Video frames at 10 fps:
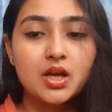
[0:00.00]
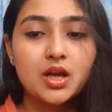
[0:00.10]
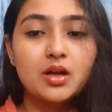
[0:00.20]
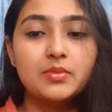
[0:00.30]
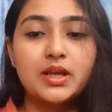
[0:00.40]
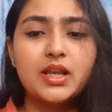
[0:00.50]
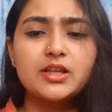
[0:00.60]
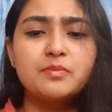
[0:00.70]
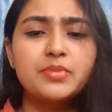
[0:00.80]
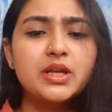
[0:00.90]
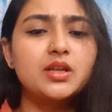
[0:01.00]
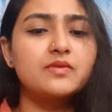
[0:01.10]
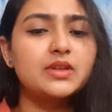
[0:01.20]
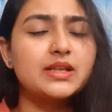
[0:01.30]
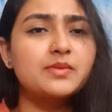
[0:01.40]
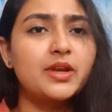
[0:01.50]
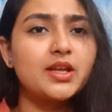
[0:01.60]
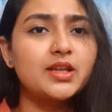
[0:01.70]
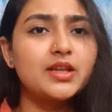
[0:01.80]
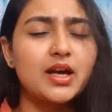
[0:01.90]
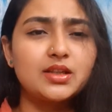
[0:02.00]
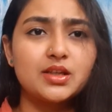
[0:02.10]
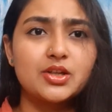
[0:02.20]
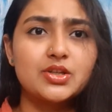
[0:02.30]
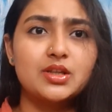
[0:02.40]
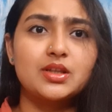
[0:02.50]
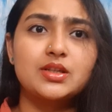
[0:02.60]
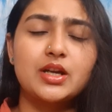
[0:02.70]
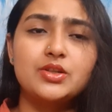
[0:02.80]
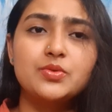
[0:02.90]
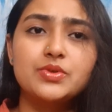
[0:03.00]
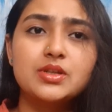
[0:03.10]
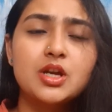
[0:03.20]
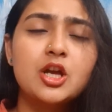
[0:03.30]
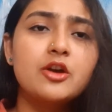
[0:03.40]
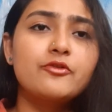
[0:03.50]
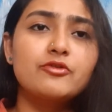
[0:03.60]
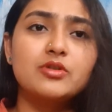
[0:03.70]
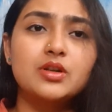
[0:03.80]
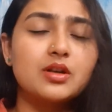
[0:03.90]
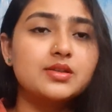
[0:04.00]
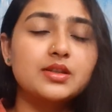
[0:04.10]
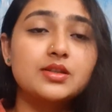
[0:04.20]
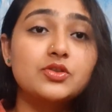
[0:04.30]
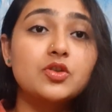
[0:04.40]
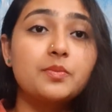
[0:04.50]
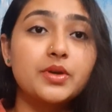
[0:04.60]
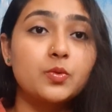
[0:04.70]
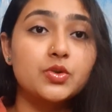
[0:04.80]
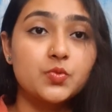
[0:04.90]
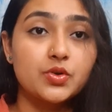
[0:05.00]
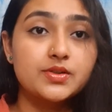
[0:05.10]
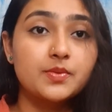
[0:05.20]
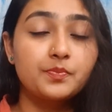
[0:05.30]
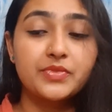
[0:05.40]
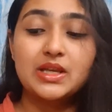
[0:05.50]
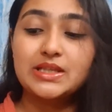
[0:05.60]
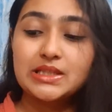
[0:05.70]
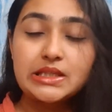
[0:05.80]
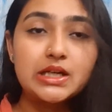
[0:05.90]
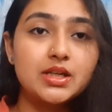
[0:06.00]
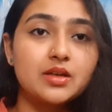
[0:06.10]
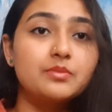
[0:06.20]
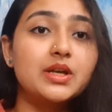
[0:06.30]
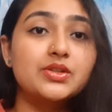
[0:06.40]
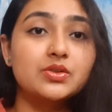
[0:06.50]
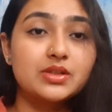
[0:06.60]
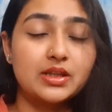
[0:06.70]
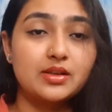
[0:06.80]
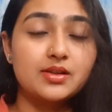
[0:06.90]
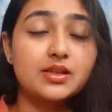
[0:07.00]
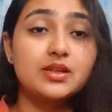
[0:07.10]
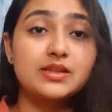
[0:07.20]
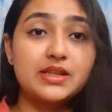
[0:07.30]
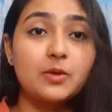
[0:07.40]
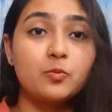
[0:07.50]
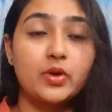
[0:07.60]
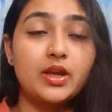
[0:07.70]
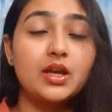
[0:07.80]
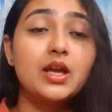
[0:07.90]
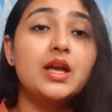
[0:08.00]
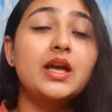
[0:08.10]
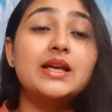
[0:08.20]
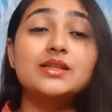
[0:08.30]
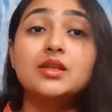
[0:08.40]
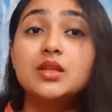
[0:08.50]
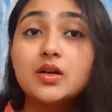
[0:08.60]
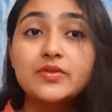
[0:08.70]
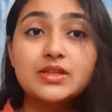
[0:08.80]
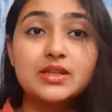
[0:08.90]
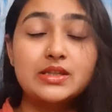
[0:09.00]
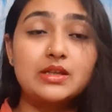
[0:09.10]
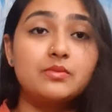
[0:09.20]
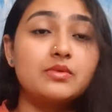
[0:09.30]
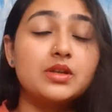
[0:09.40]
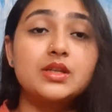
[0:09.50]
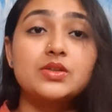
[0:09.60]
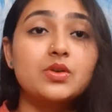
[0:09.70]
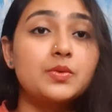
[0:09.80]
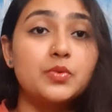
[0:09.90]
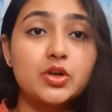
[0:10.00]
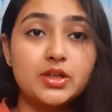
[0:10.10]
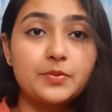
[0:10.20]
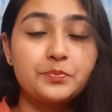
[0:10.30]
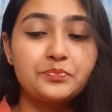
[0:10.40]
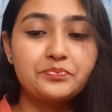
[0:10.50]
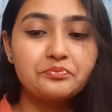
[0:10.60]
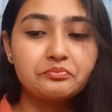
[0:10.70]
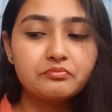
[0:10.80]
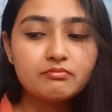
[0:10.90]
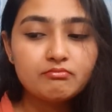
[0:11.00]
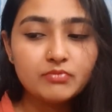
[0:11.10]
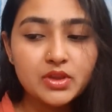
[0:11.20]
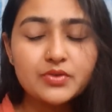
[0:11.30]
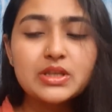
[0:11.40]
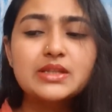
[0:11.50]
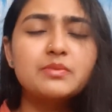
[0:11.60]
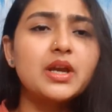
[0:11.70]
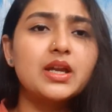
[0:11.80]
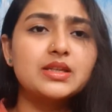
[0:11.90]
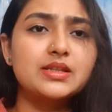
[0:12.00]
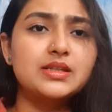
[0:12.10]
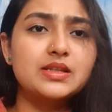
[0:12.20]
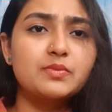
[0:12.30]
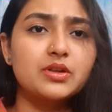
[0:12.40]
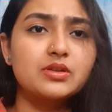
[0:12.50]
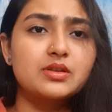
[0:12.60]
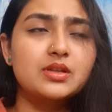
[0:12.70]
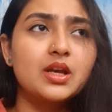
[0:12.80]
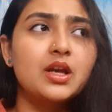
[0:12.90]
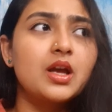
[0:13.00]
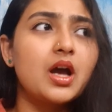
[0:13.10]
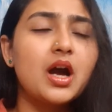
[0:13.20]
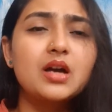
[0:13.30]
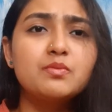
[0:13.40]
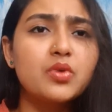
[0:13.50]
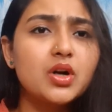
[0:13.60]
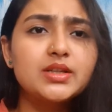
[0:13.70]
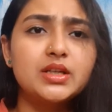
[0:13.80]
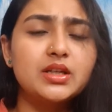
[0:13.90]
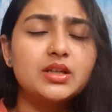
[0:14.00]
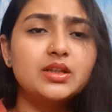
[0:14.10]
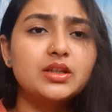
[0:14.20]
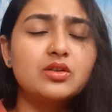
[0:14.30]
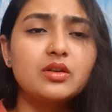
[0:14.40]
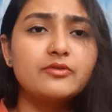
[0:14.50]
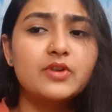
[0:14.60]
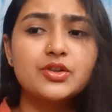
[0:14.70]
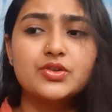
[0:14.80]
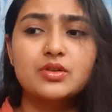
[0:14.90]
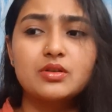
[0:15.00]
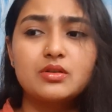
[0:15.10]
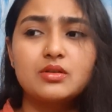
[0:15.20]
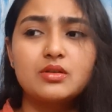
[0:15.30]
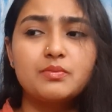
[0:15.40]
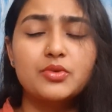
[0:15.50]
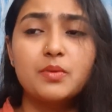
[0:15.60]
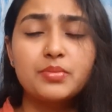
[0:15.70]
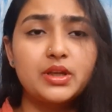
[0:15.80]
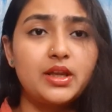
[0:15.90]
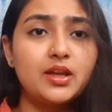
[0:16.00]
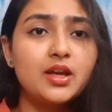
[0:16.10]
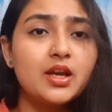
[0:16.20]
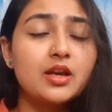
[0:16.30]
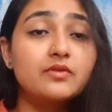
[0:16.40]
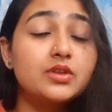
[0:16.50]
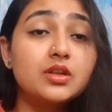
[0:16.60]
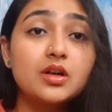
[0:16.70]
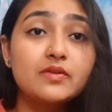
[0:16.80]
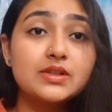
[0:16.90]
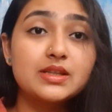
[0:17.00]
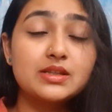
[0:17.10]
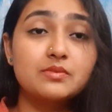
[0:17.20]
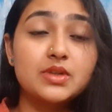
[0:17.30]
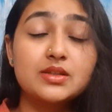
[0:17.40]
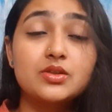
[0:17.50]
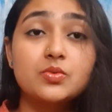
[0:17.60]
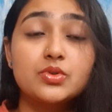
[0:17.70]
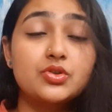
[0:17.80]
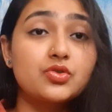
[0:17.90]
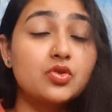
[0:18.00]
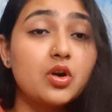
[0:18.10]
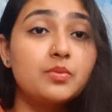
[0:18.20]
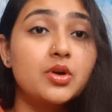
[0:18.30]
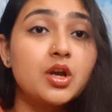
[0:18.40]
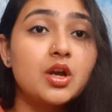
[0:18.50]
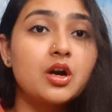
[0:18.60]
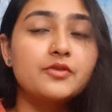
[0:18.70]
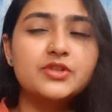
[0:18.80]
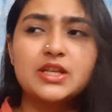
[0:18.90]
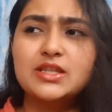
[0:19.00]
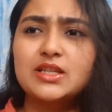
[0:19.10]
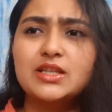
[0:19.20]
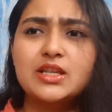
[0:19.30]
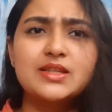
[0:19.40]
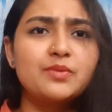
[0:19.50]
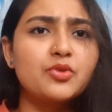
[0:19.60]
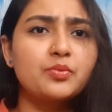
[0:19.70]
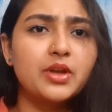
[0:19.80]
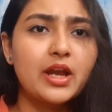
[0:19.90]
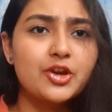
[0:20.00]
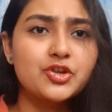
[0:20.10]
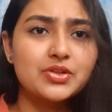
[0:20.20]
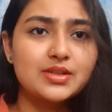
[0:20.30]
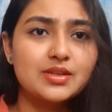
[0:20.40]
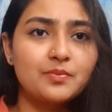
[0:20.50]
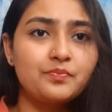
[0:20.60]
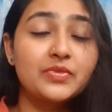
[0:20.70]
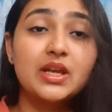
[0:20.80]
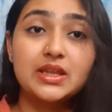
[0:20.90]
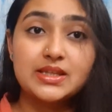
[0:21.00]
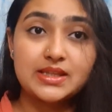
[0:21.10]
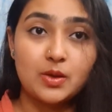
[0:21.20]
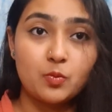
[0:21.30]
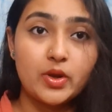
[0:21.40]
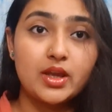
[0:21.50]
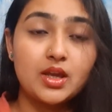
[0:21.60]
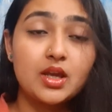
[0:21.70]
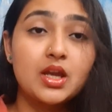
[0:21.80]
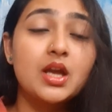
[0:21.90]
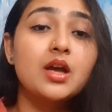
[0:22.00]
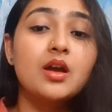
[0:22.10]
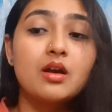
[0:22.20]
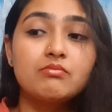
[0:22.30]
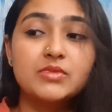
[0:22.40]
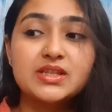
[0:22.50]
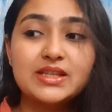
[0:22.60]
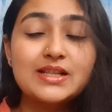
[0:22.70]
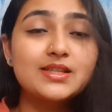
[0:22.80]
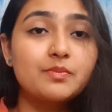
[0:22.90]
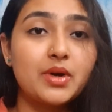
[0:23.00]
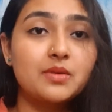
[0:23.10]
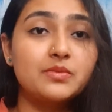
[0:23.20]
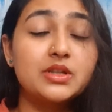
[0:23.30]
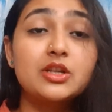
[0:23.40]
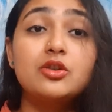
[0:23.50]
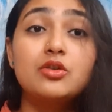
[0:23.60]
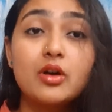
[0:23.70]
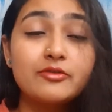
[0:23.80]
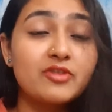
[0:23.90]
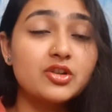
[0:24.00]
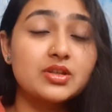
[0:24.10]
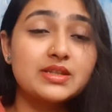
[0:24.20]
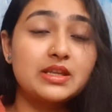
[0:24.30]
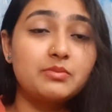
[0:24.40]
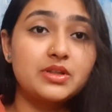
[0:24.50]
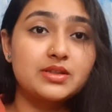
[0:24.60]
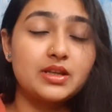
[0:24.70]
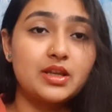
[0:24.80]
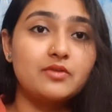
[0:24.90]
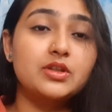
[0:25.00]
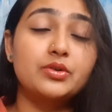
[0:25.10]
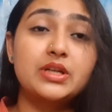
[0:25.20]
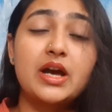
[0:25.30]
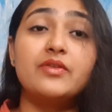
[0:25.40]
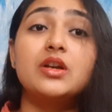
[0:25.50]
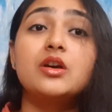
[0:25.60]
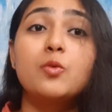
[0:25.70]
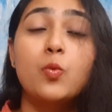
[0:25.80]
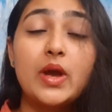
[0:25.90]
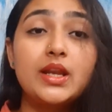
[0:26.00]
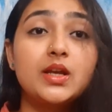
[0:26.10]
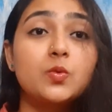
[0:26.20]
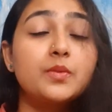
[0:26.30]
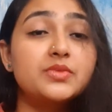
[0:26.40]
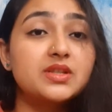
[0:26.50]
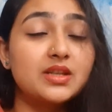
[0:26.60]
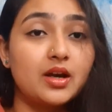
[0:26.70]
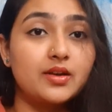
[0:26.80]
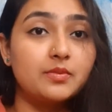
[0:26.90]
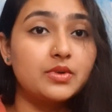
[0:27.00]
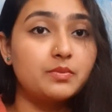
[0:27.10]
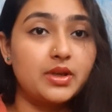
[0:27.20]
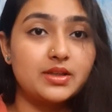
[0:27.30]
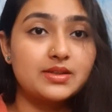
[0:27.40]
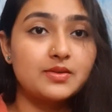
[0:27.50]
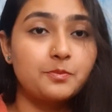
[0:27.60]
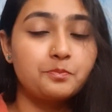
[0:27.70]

I'd like to begin with explaining the analogy that I used for announcing this topic, which was CRM as to sales in the same way as a nervous system is to our body. The reason behind this is because our body cannot function properly if the nervous system doesn't do its job of sensing things and prompting actions. In the same way, the sales department cannot function seamlessly without having a well equipped CRM in place.